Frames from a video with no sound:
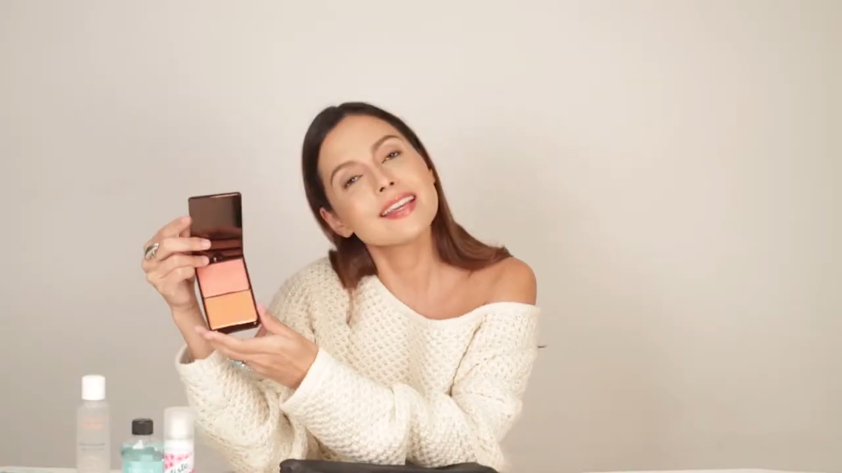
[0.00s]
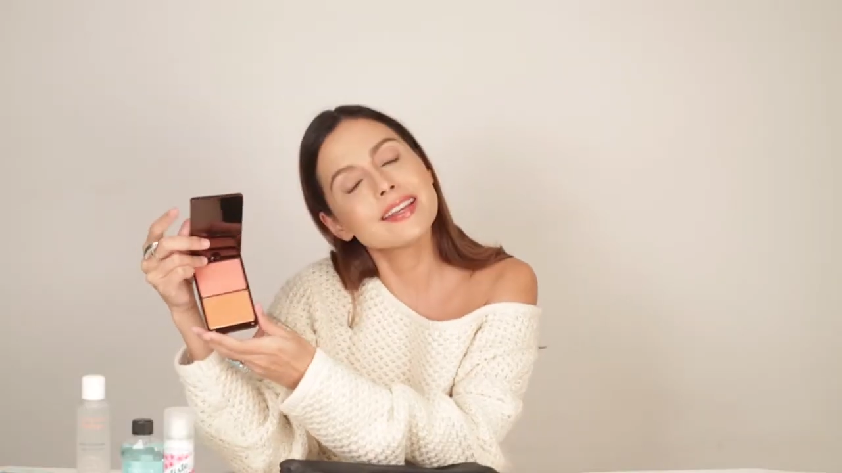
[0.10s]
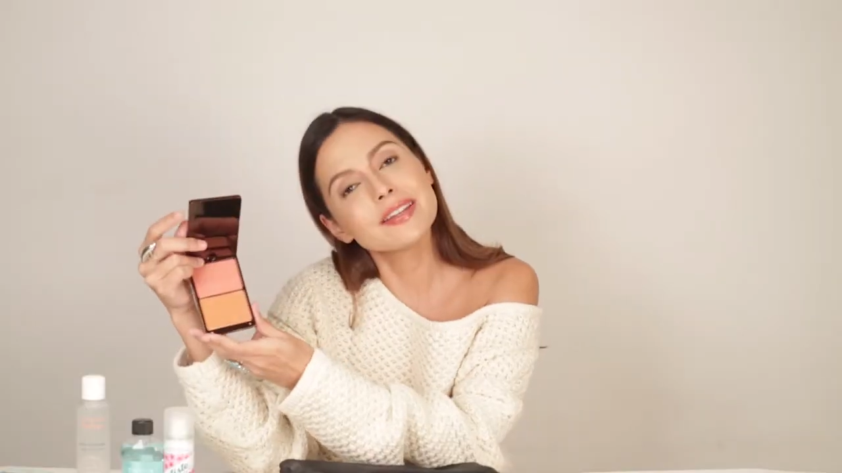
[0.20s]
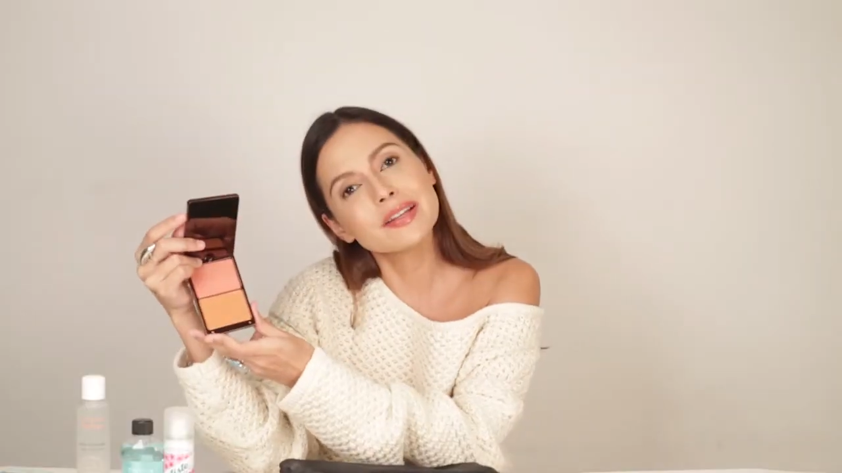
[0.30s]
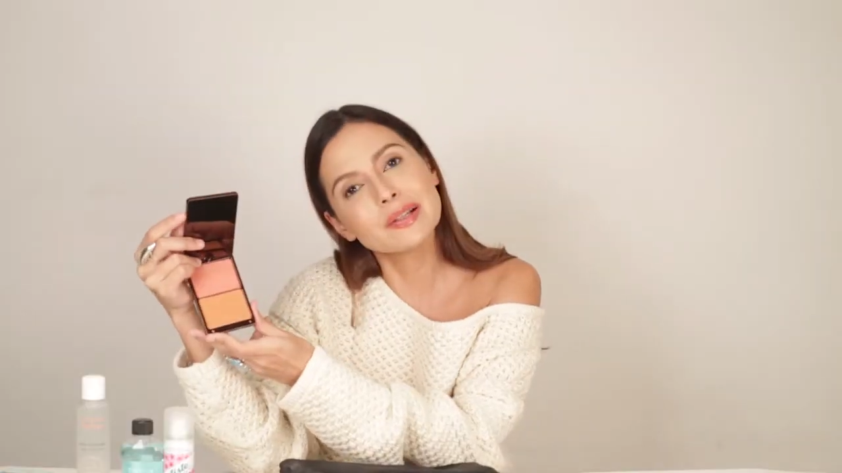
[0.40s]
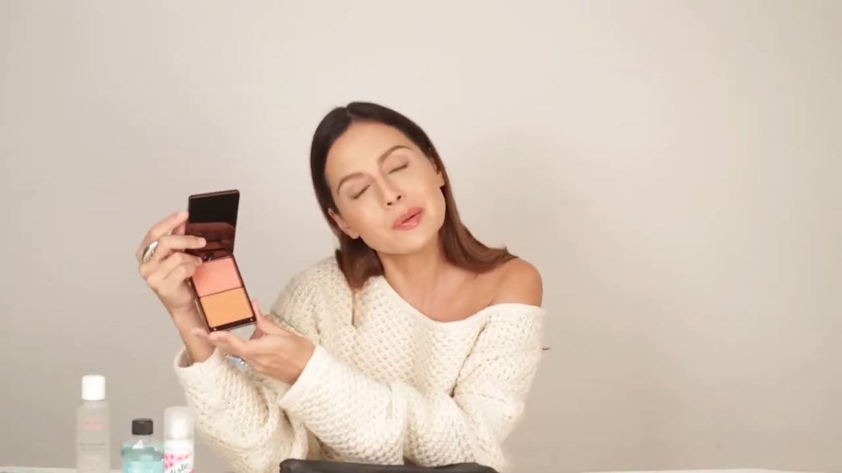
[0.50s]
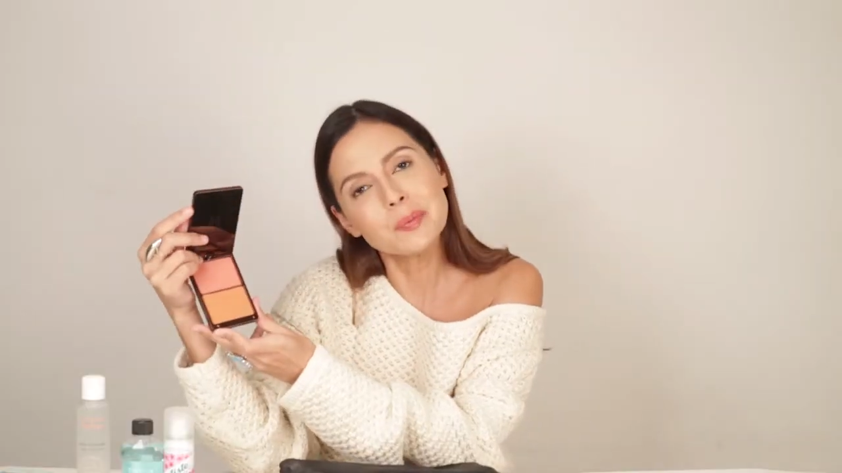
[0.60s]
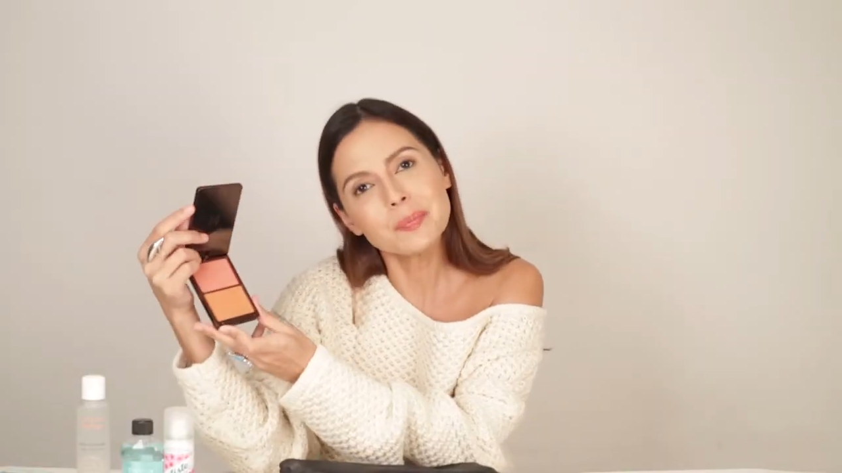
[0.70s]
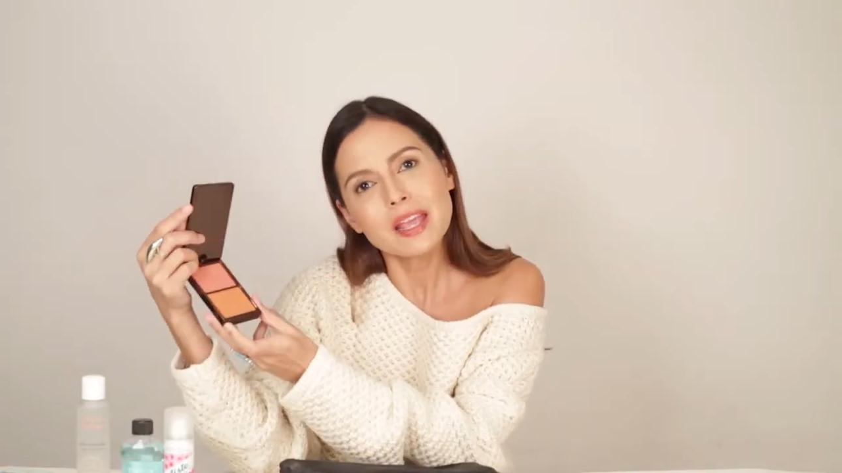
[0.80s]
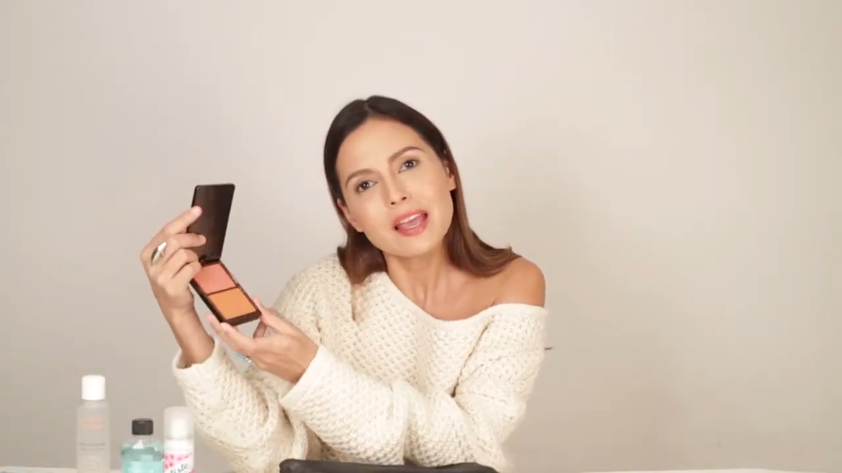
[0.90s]
in
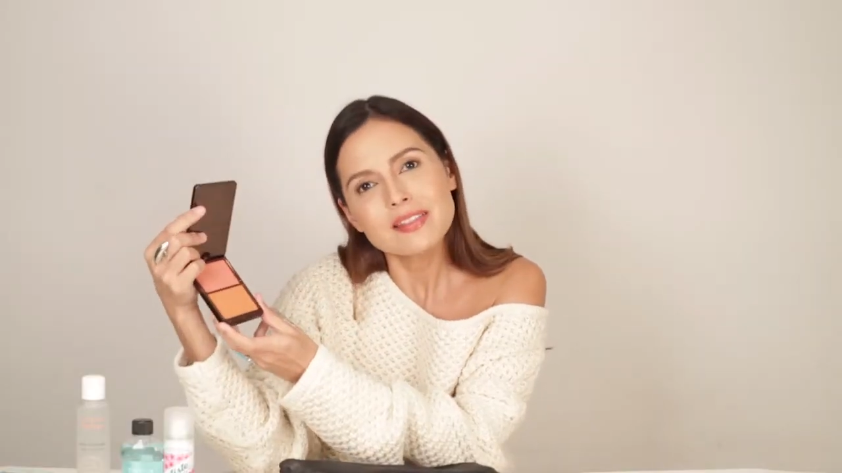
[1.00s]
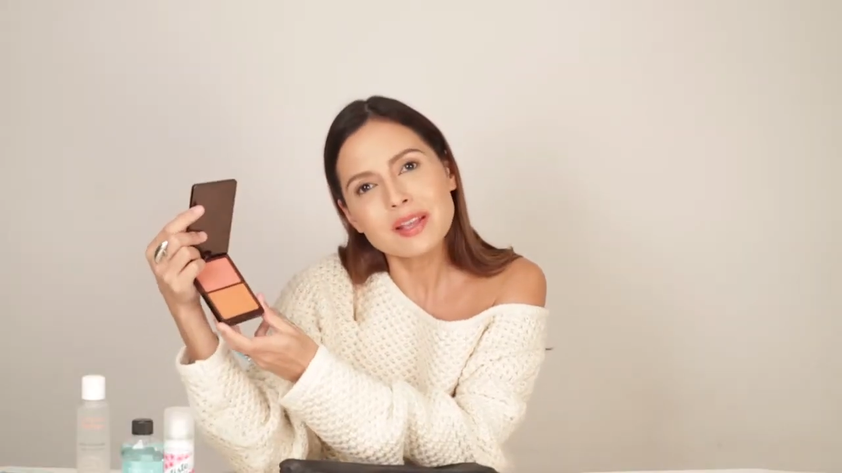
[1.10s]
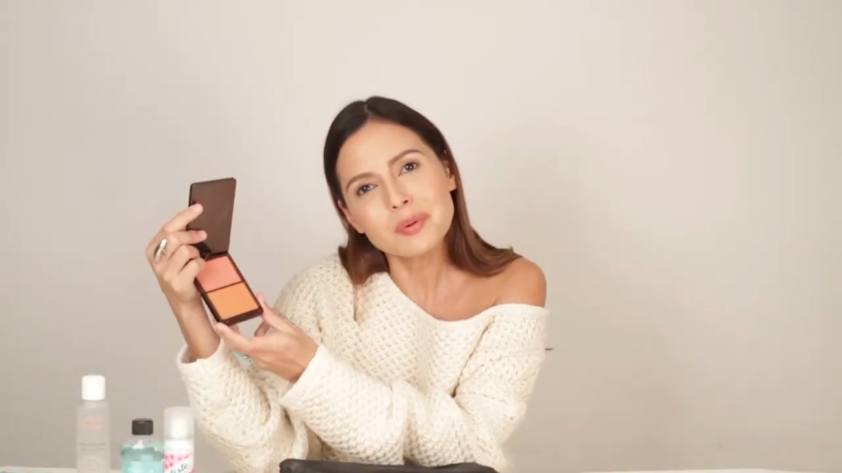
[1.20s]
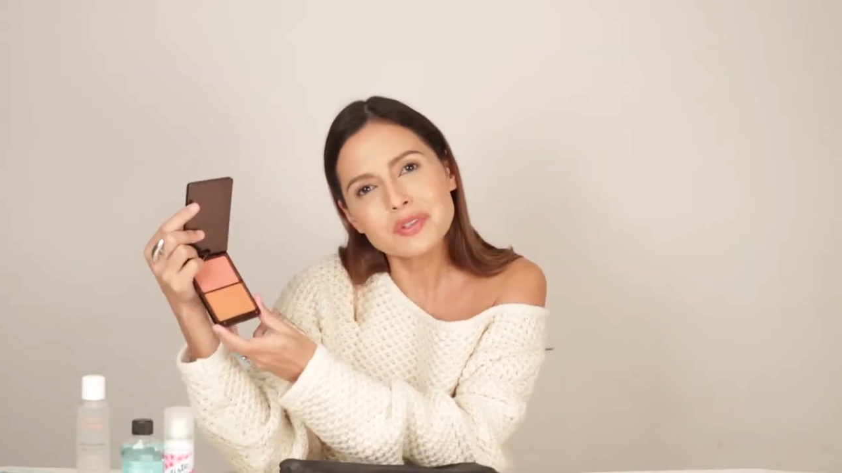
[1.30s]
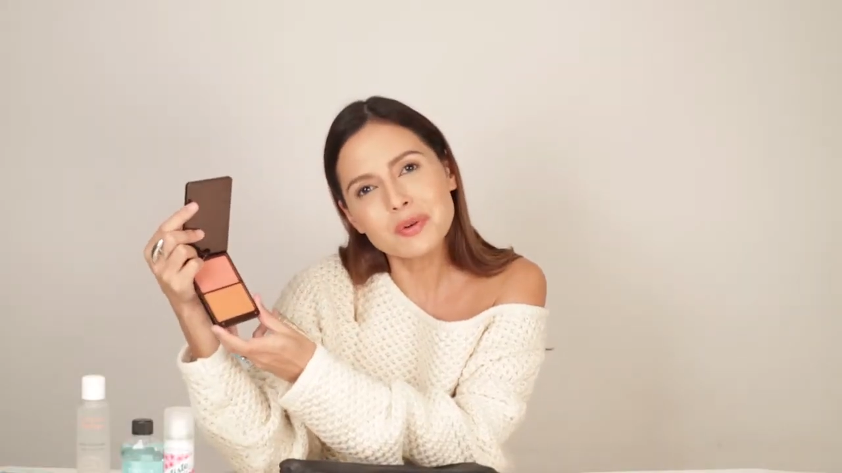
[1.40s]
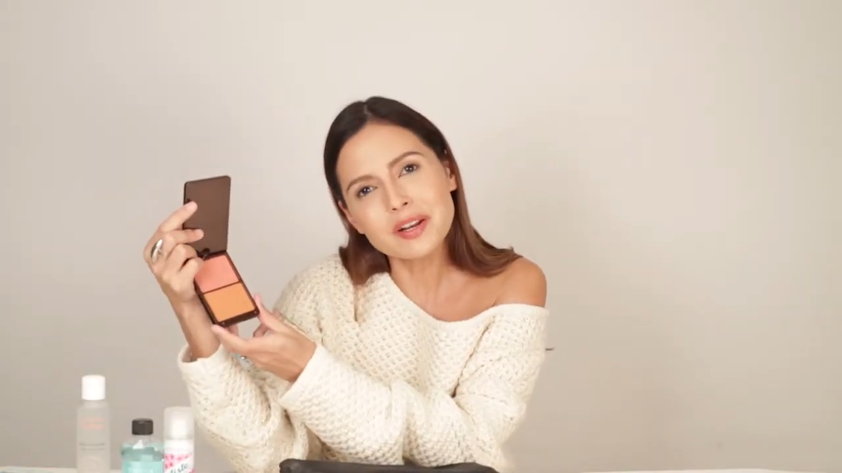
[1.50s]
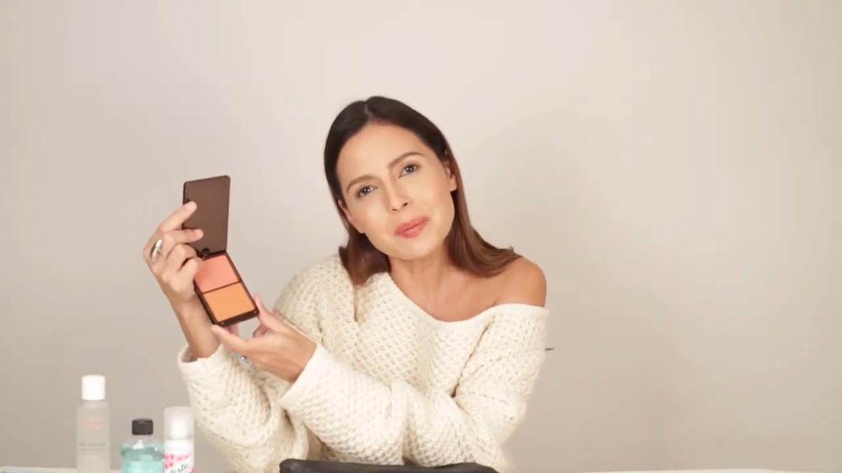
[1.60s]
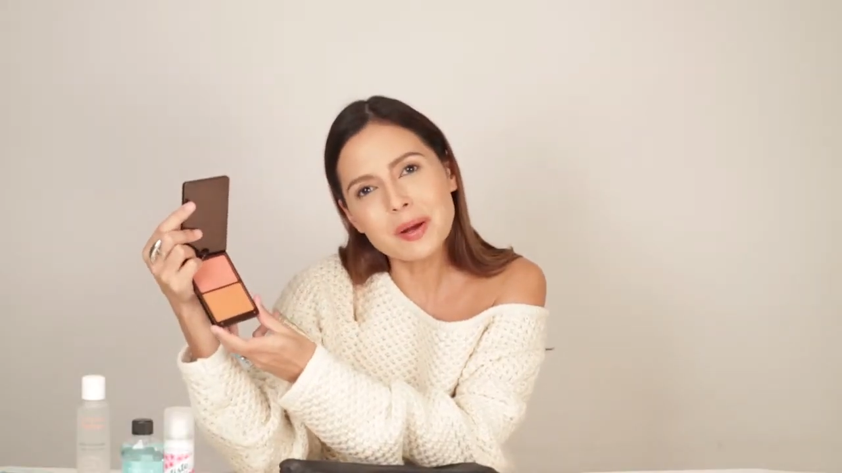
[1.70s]
Illume. Now what's great